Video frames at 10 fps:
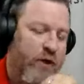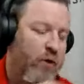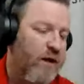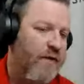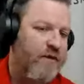
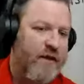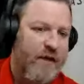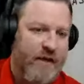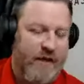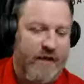have the kick
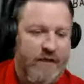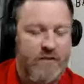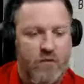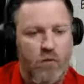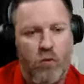aheads.
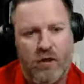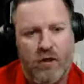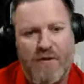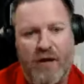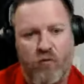What are
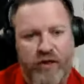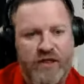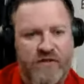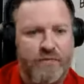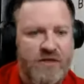my reads
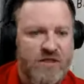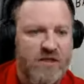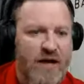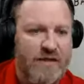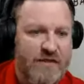from the
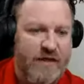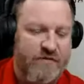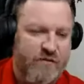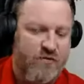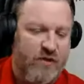slots out of
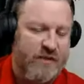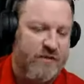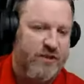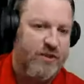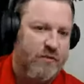
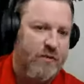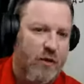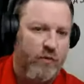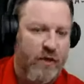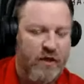transition? Are we
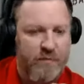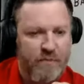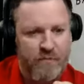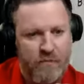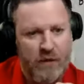going
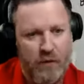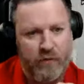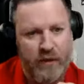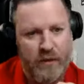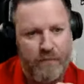
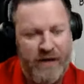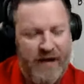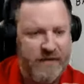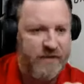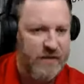to
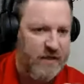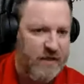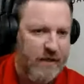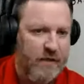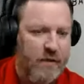pass and
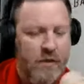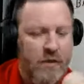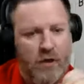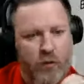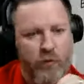cut?
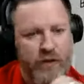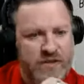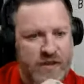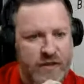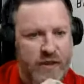Are we going to
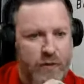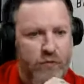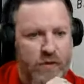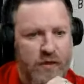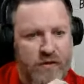send the other
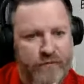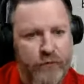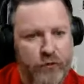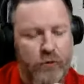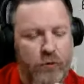player
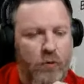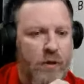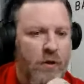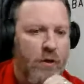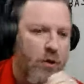through?
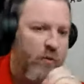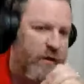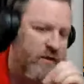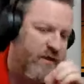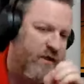Are we going to
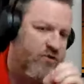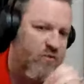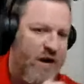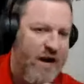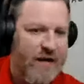set a
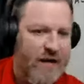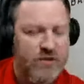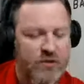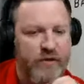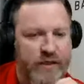drag
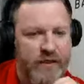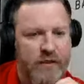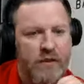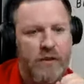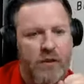screen?
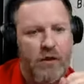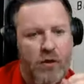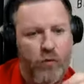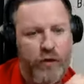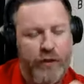Are
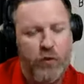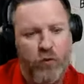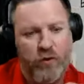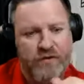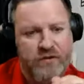we
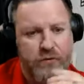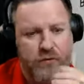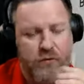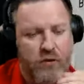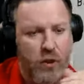going
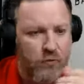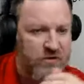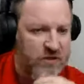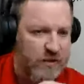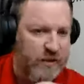to
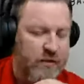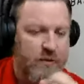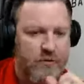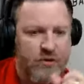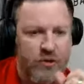ghost it
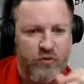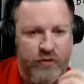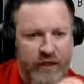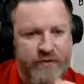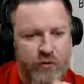to
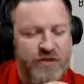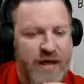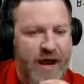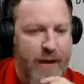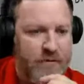create those
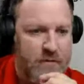gaps?